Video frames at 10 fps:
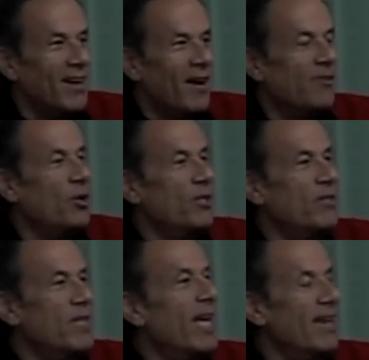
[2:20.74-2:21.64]
of
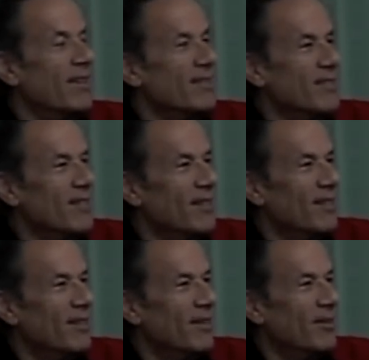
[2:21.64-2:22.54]
good things,
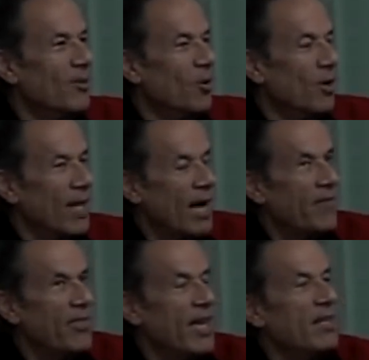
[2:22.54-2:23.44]
or a lot
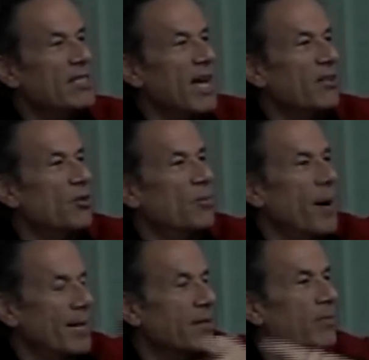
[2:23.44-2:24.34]
of things that could
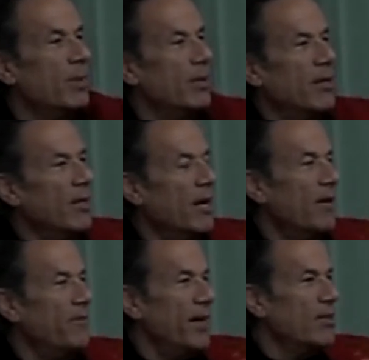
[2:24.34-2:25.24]
possibly
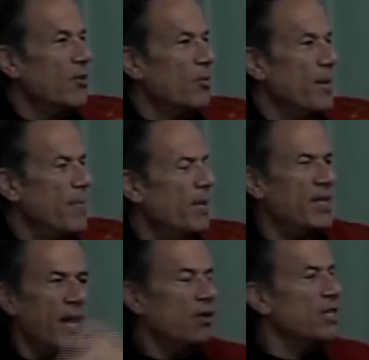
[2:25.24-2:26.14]
affect other people,
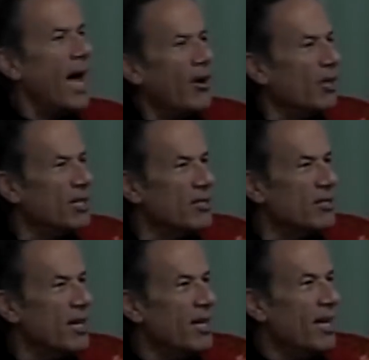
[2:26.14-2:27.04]
and they are
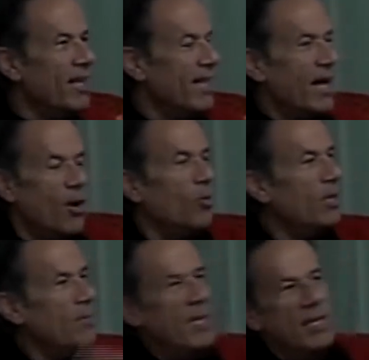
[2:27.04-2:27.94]
tireless, that
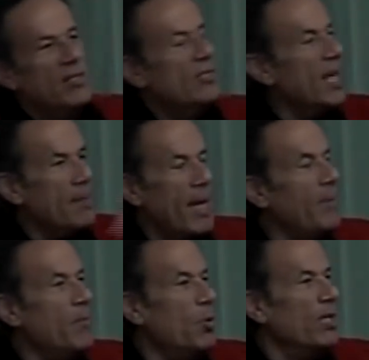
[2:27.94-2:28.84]
only means they may
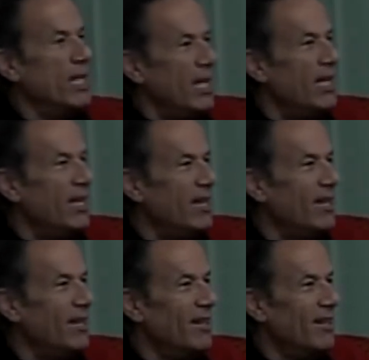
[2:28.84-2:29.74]
be more needy
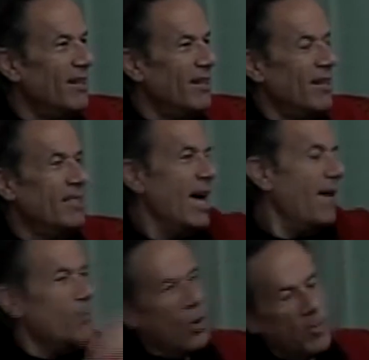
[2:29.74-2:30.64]
to
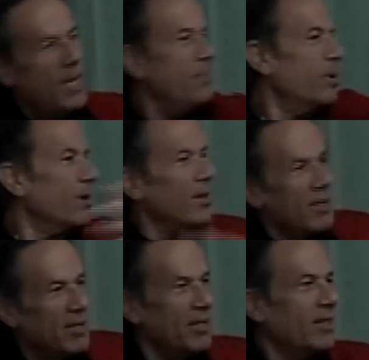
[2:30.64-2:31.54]
have more people
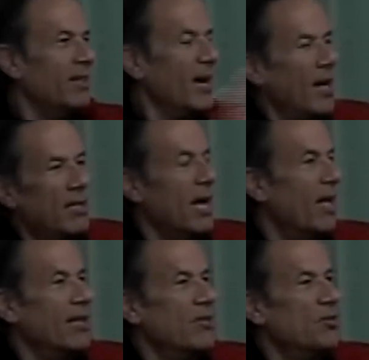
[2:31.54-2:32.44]

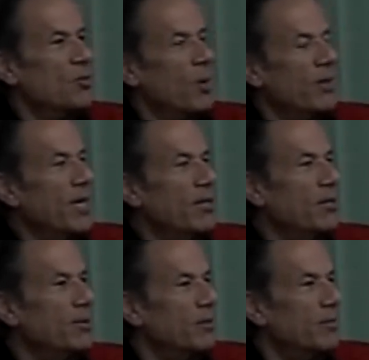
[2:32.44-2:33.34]
acknowledge what they
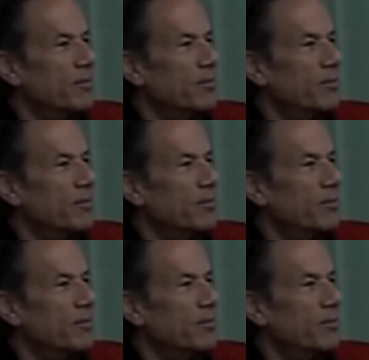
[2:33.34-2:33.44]
do.